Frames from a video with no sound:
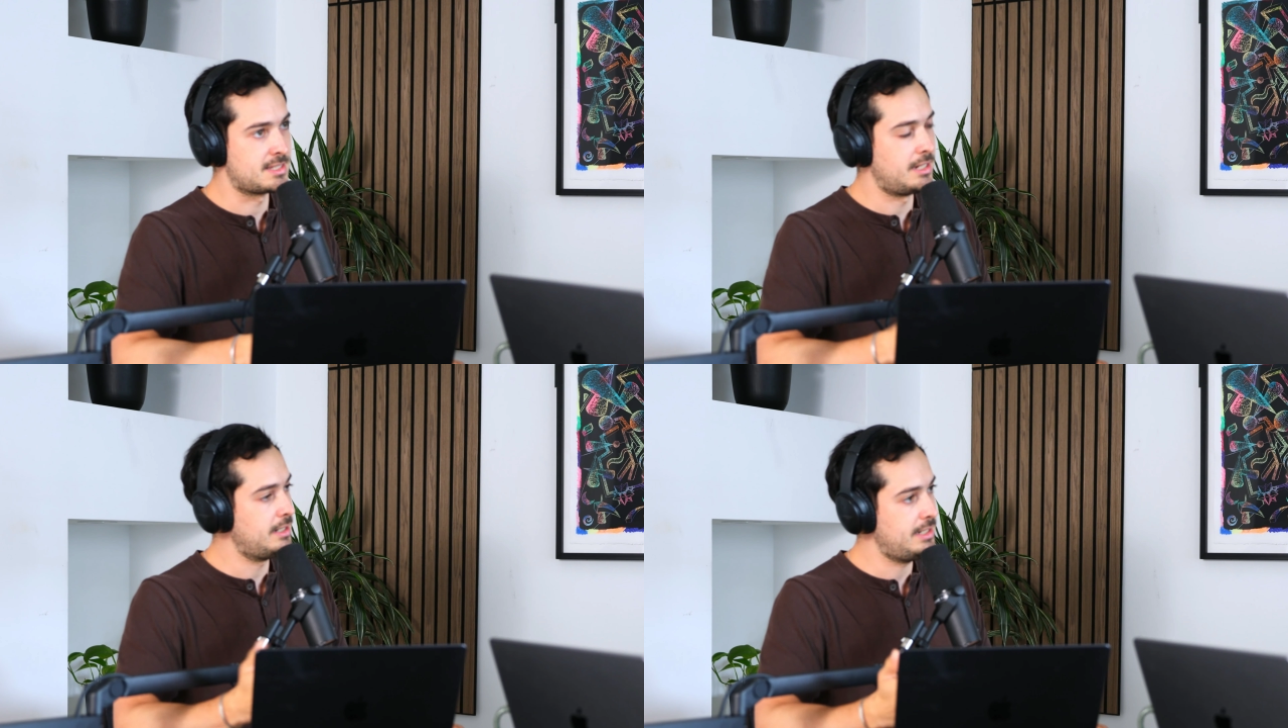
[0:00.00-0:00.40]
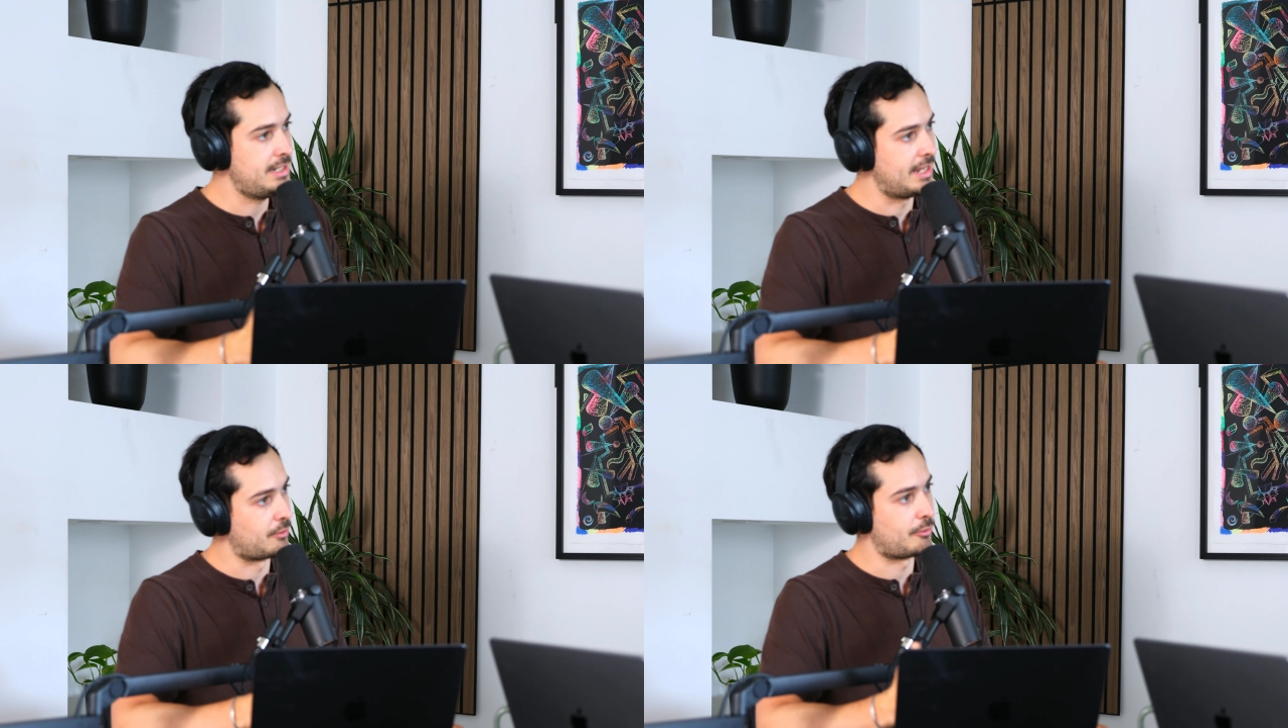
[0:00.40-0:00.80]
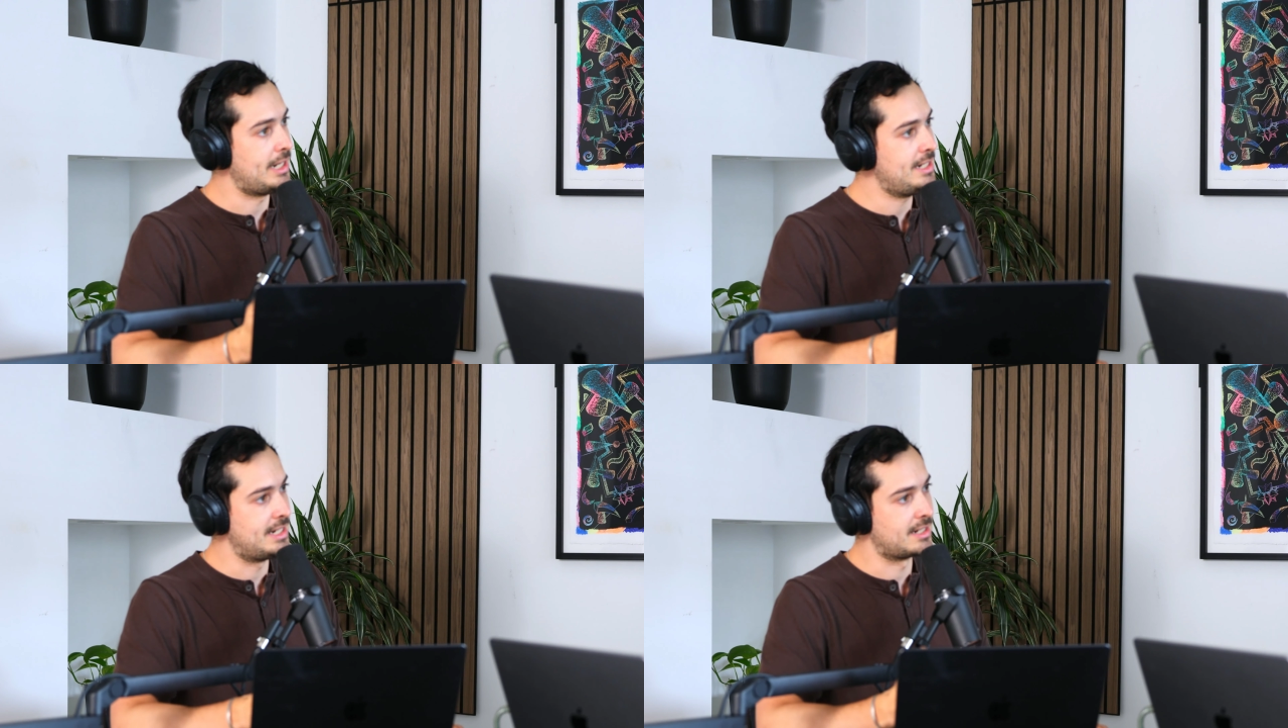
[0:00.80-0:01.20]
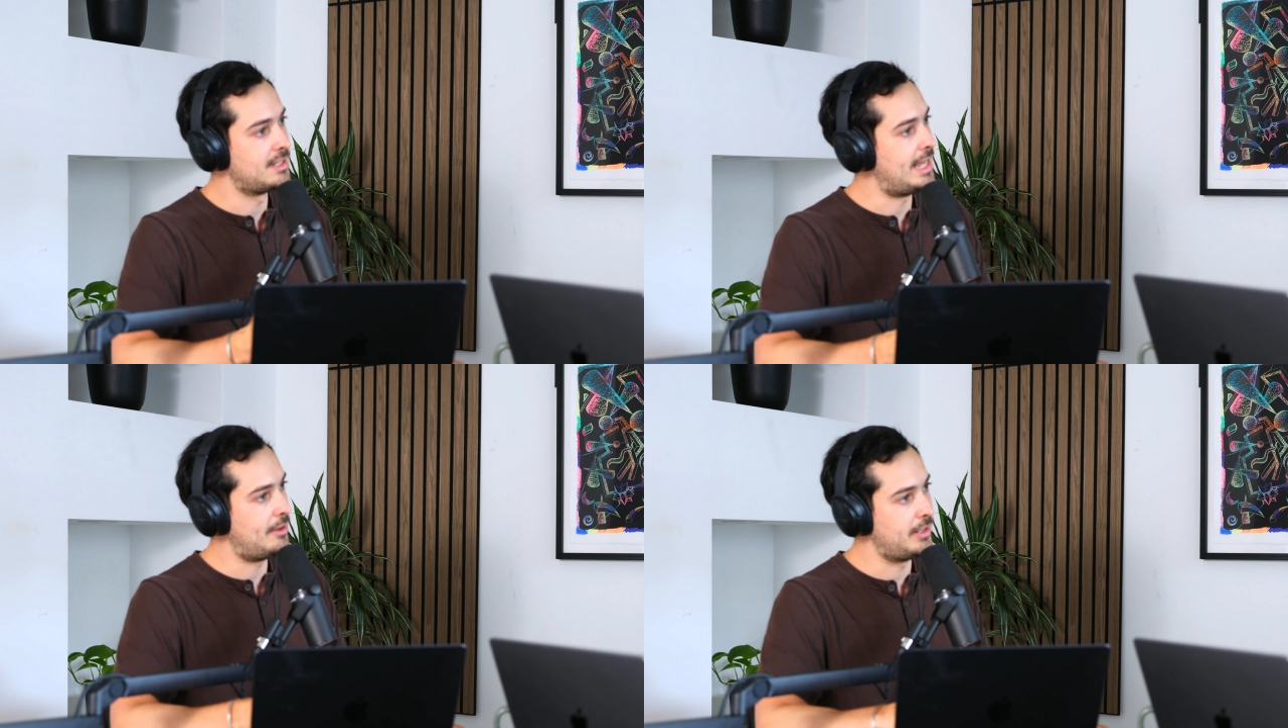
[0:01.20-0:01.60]
sunny and rainy and
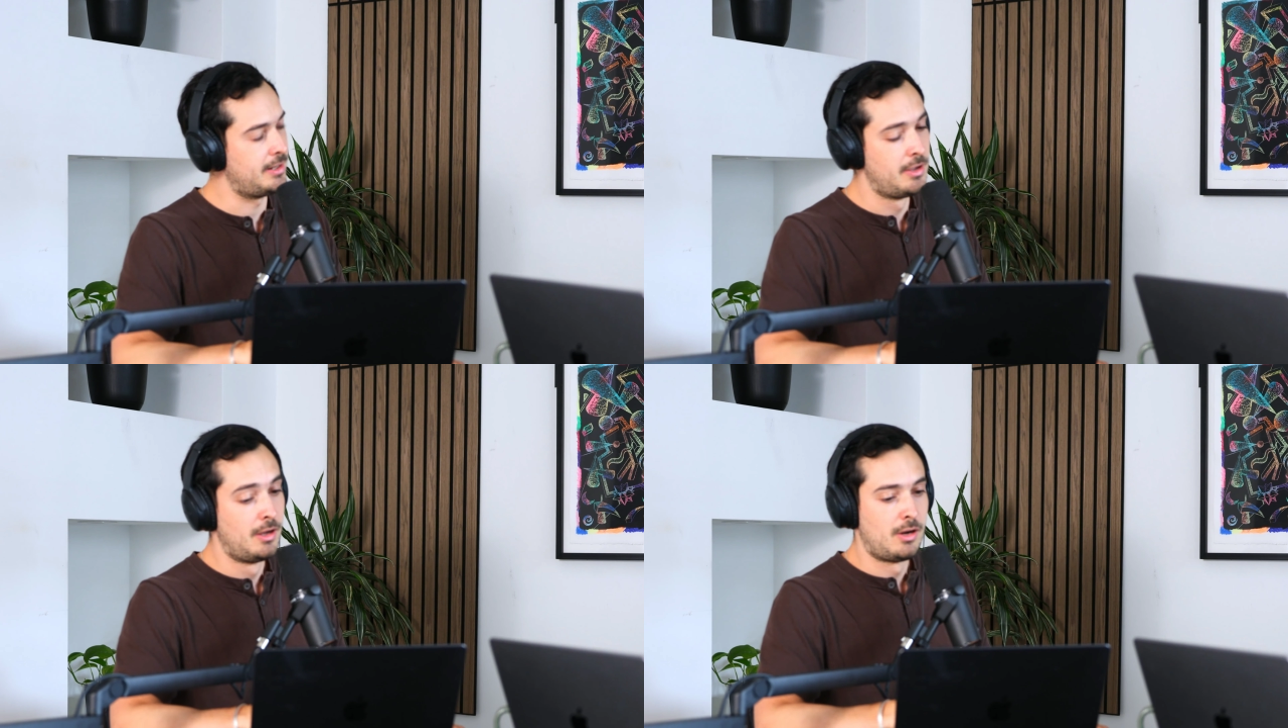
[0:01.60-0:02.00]
cloudy